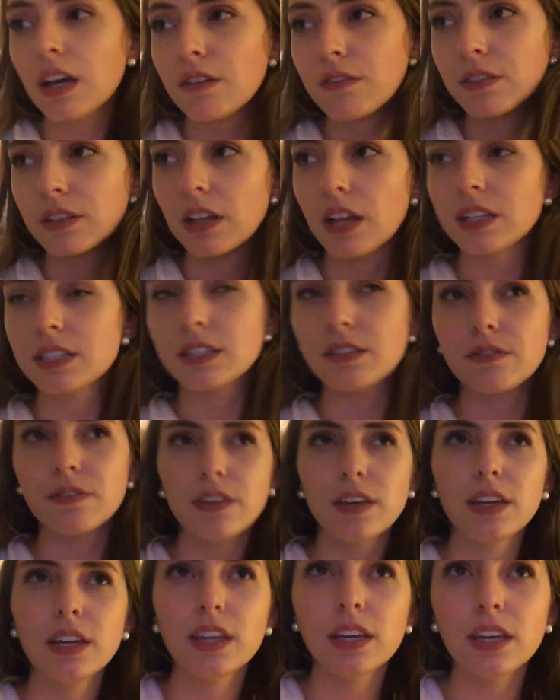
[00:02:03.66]

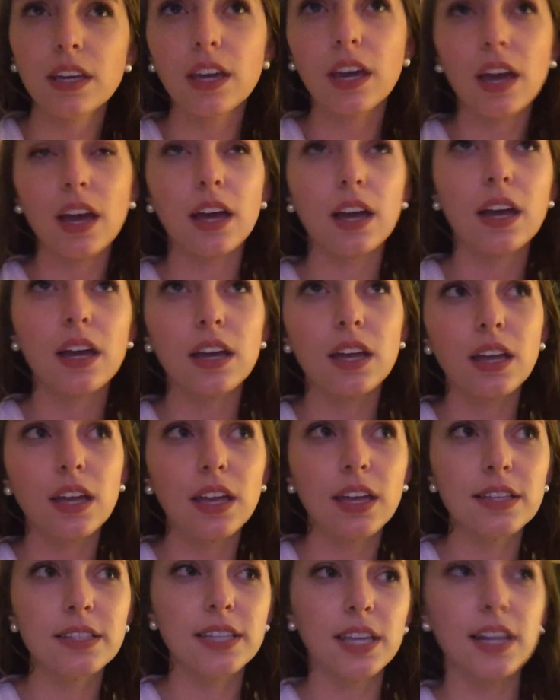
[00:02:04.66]
Philosophy
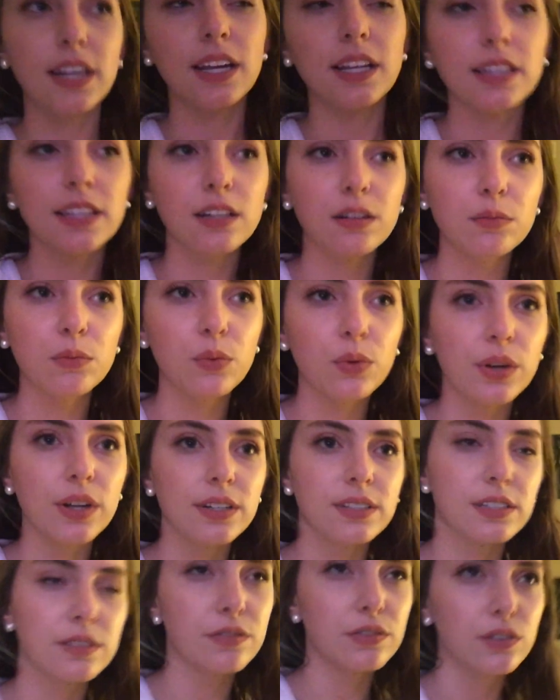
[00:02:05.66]
is getting a little more
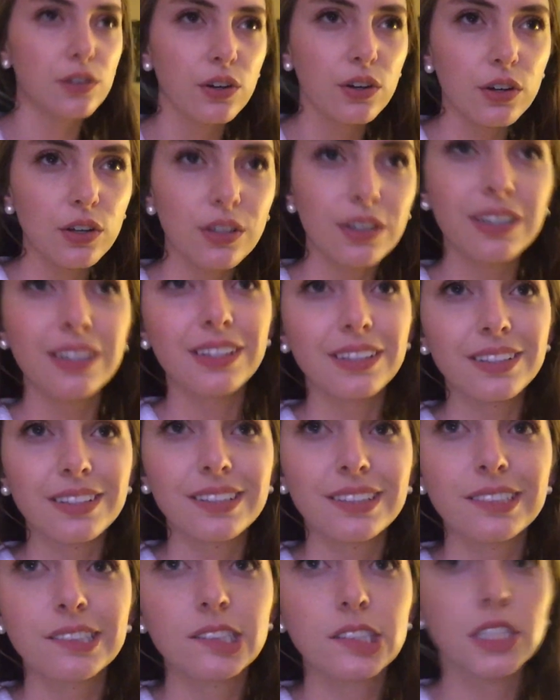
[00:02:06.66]
difficult.
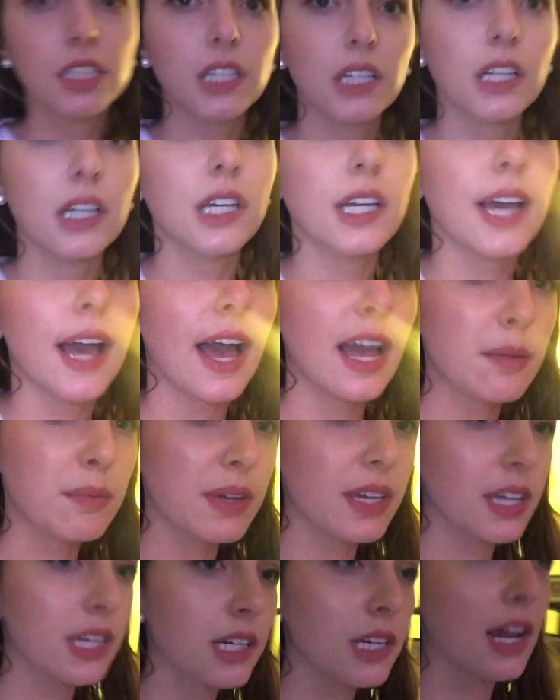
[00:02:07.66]
I
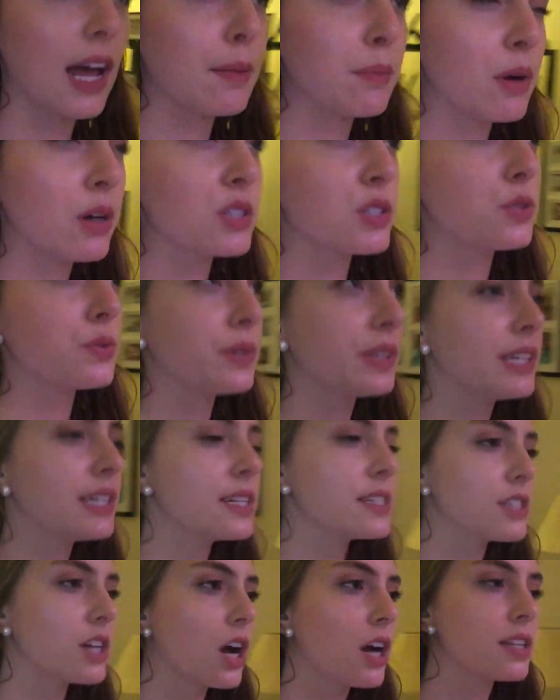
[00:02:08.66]
mean, I'm also really
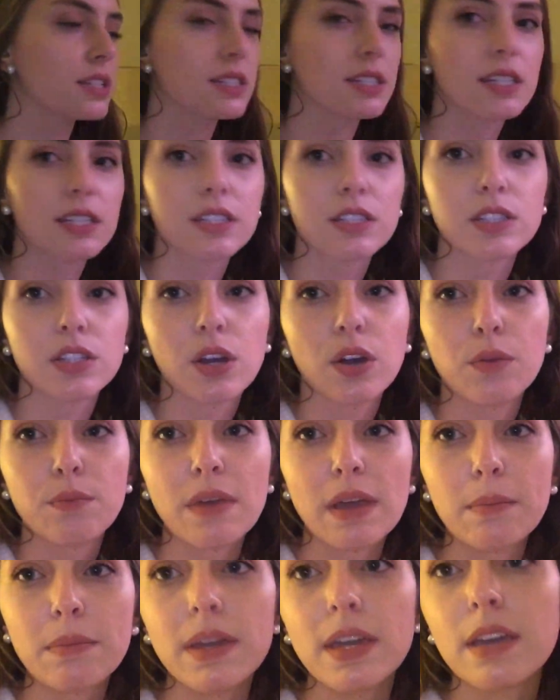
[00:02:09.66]
exhausted, so
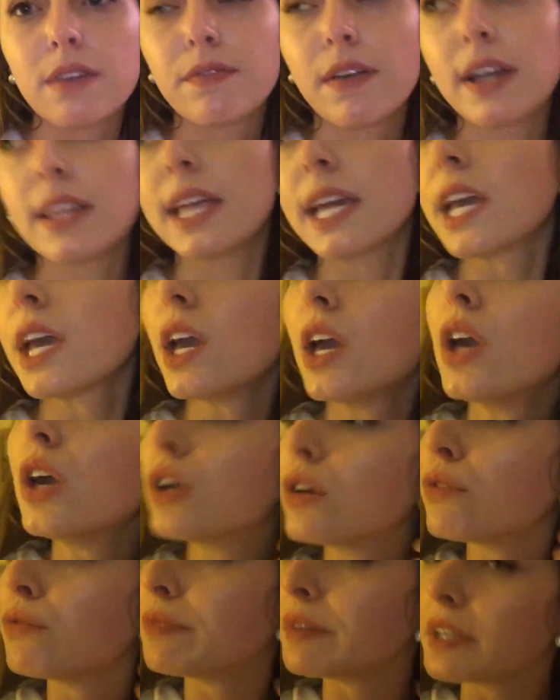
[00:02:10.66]
maybe if I like
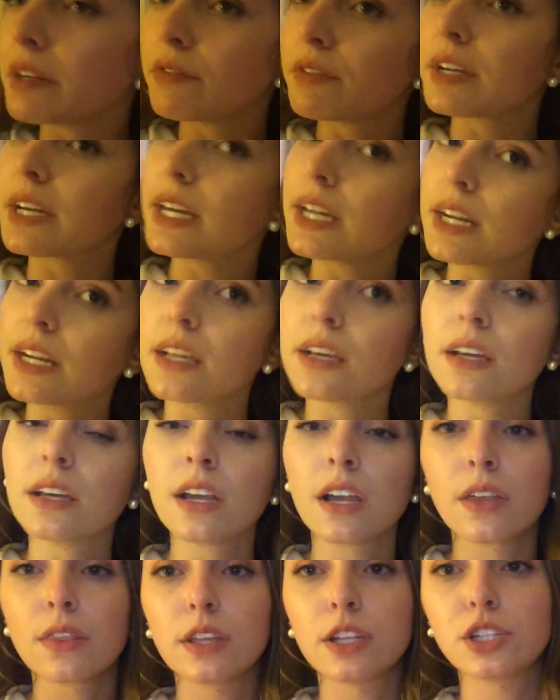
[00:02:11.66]
reread
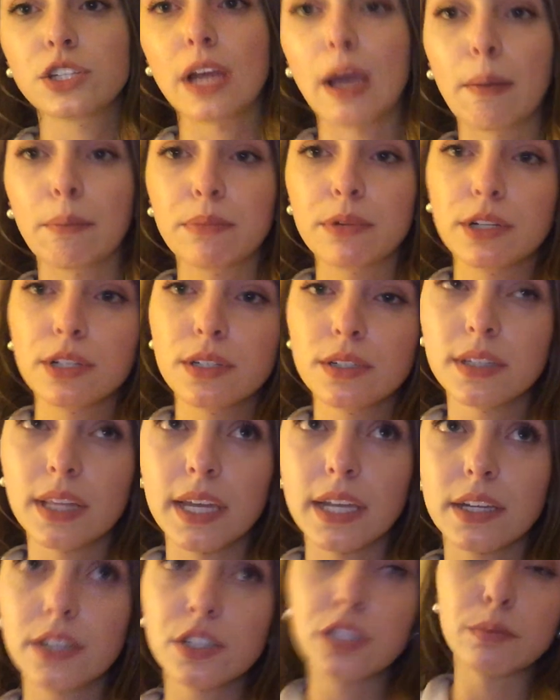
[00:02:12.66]
the chapter
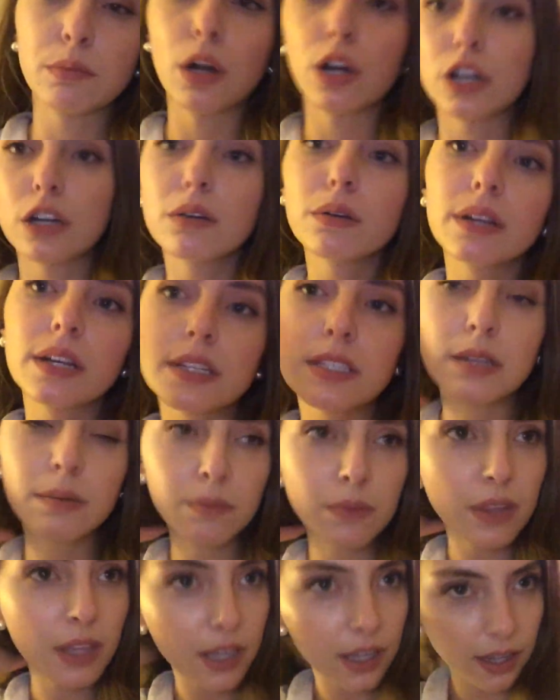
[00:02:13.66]
like tomorrow or
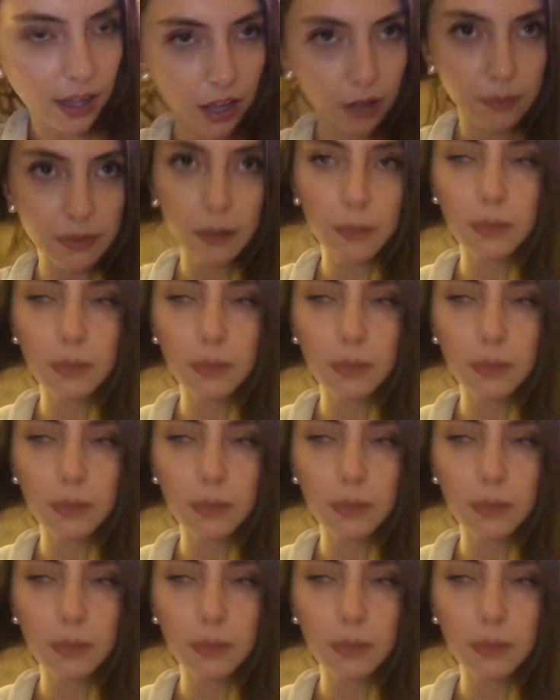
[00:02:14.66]
something, I'll be